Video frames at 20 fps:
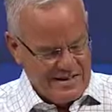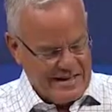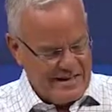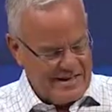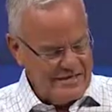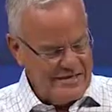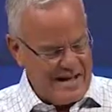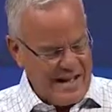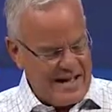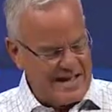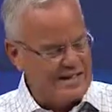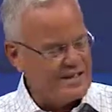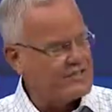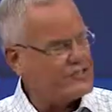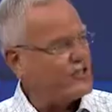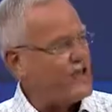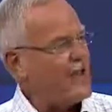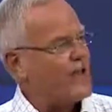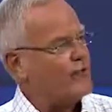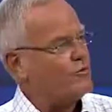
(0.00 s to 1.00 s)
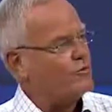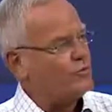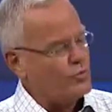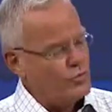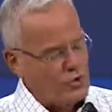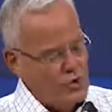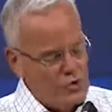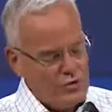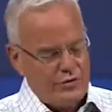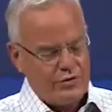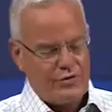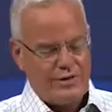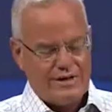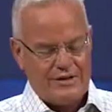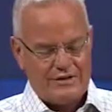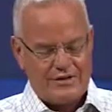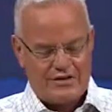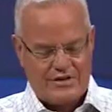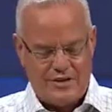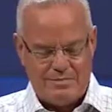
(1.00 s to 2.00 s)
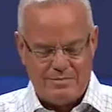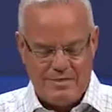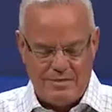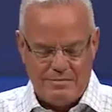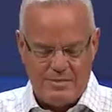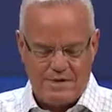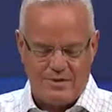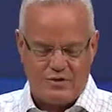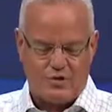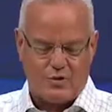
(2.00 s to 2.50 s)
And that is a ruthless commitment